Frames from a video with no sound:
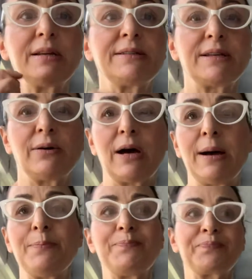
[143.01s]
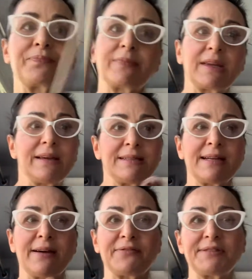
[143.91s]
So that's
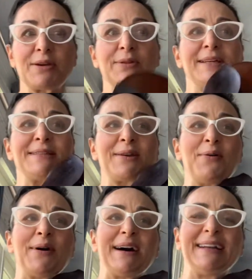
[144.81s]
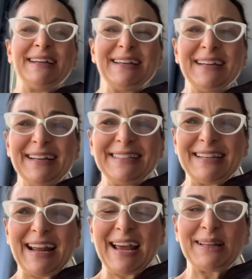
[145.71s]
enough. So let's go on
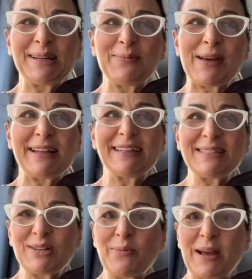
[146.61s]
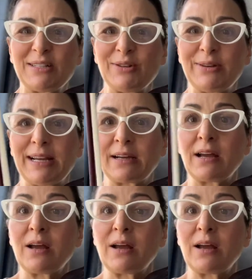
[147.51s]
today a little bit. Let's start by tuning.